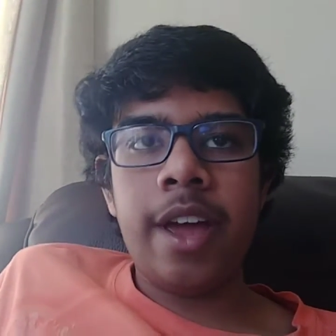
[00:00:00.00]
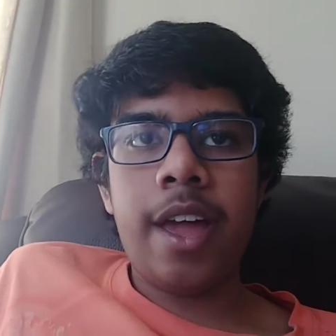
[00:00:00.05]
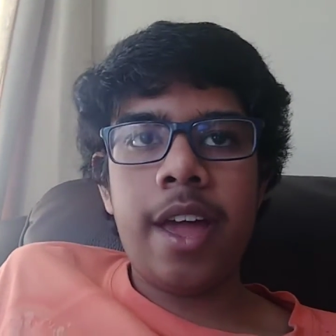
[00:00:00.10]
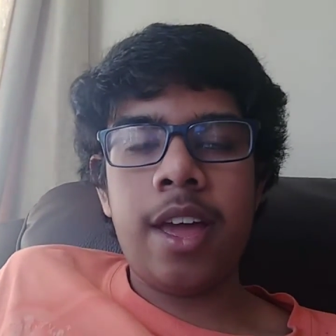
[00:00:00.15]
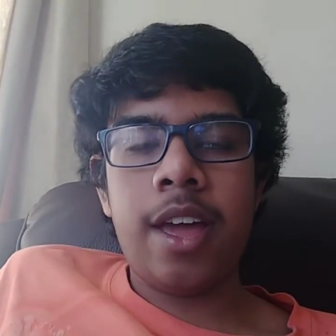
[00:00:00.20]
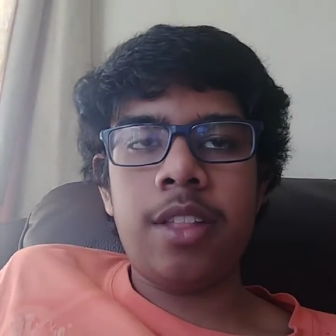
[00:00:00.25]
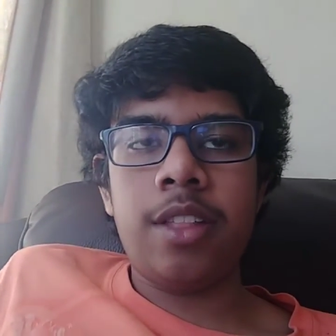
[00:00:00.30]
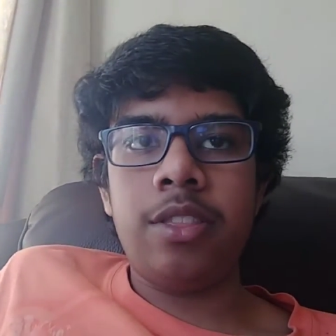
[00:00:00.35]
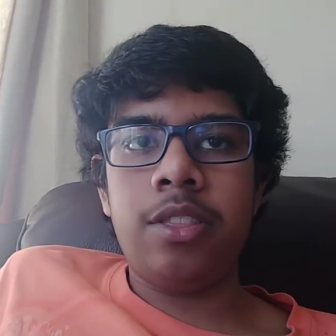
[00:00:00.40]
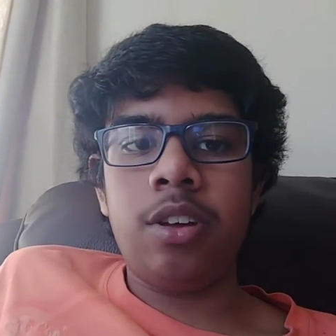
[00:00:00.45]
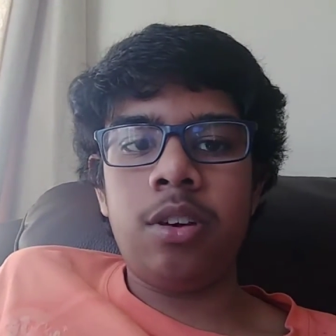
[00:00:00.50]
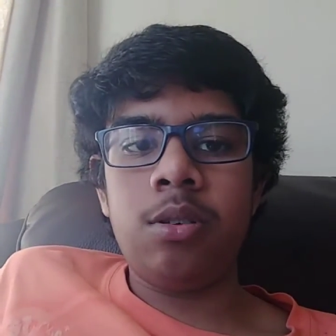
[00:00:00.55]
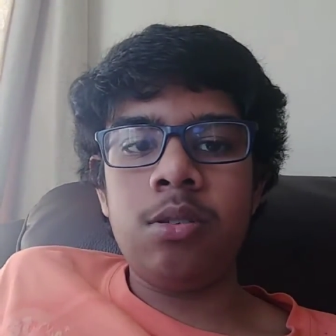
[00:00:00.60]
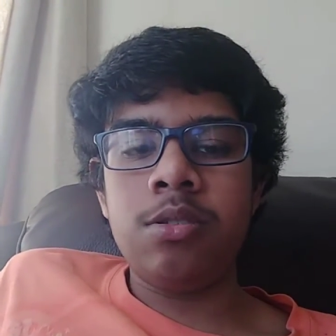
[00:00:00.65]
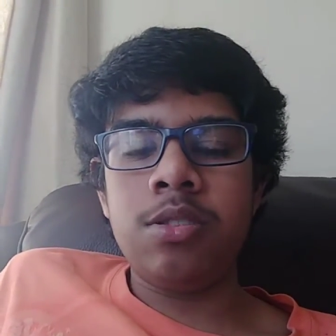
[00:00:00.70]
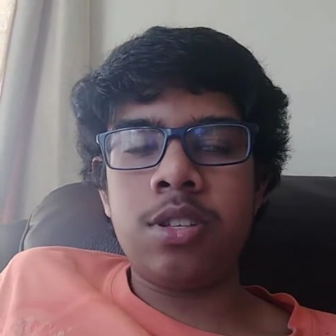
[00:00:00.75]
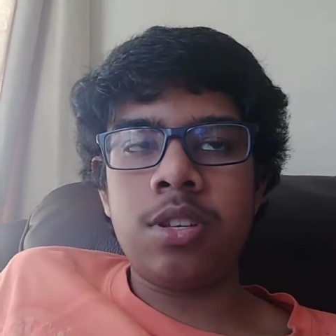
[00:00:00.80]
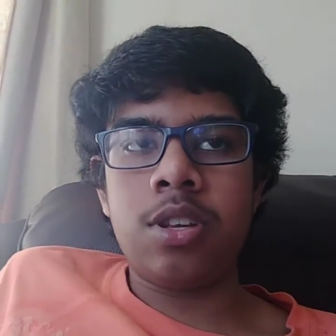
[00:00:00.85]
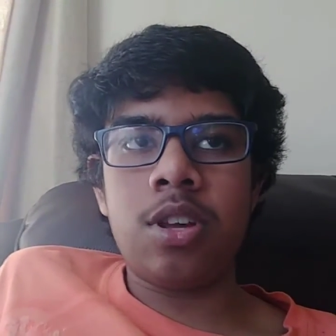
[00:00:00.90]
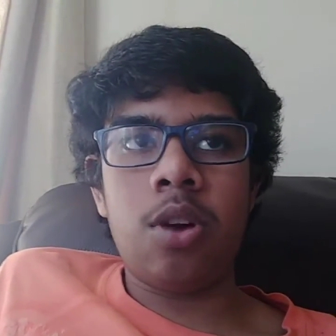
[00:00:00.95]
and
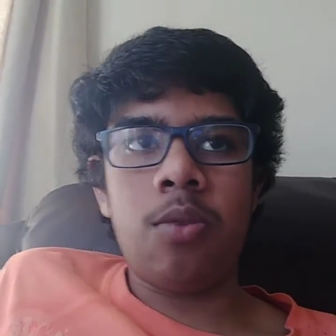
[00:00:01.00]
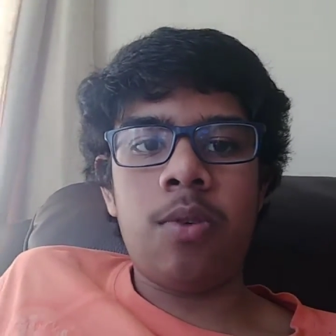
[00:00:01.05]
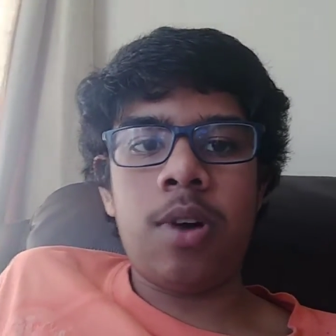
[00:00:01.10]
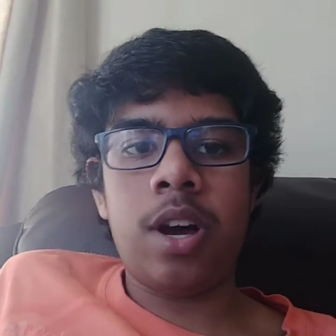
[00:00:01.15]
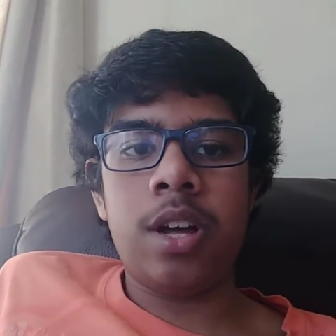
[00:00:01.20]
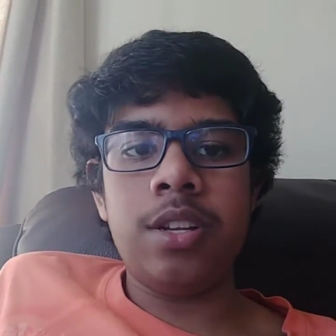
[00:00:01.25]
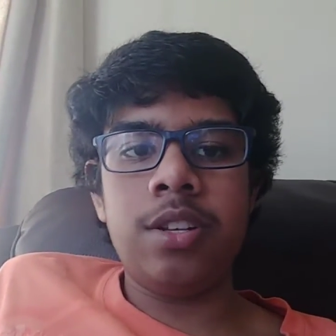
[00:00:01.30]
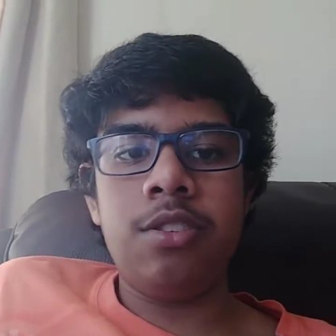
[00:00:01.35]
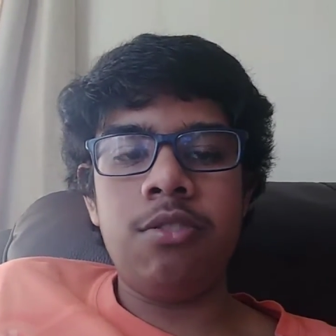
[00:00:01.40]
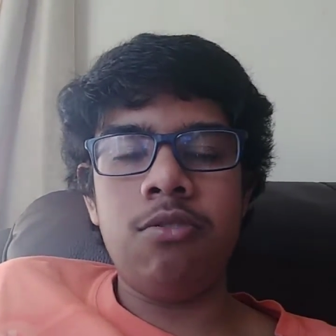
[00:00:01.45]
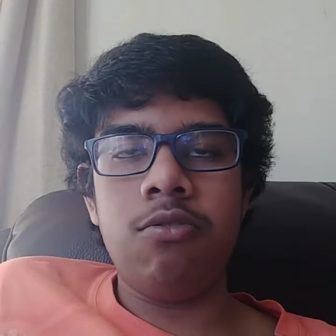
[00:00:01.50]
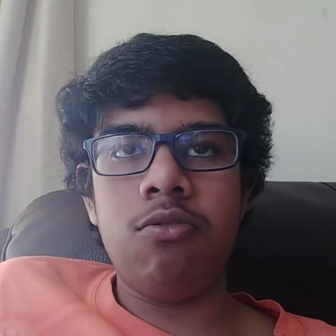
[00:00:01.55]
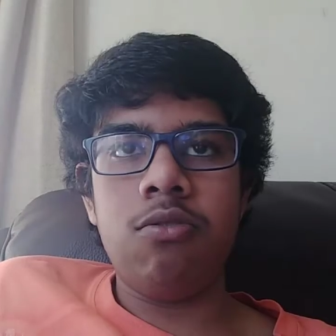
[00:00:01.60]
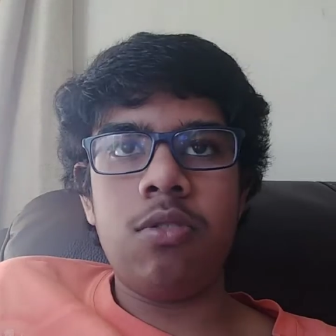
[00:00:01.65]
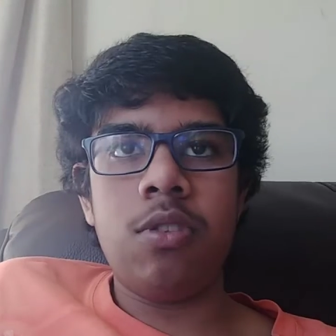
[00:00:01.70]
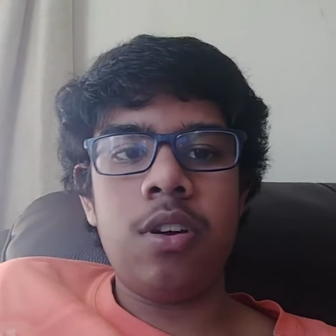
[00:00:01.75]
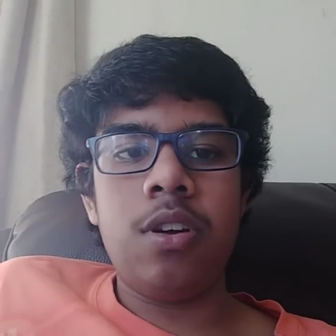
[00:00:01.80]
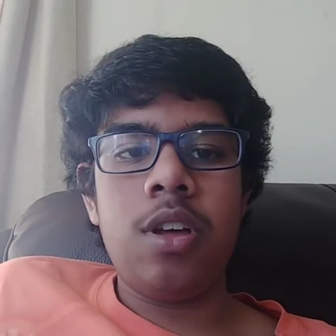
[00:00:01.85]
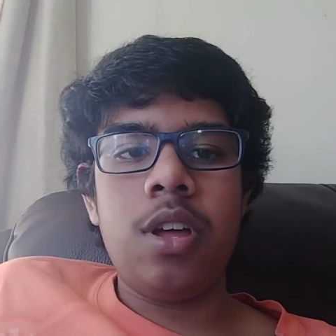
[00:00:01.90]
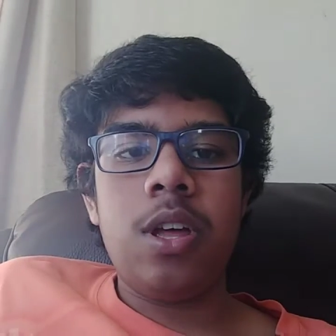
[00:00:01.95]
those go on to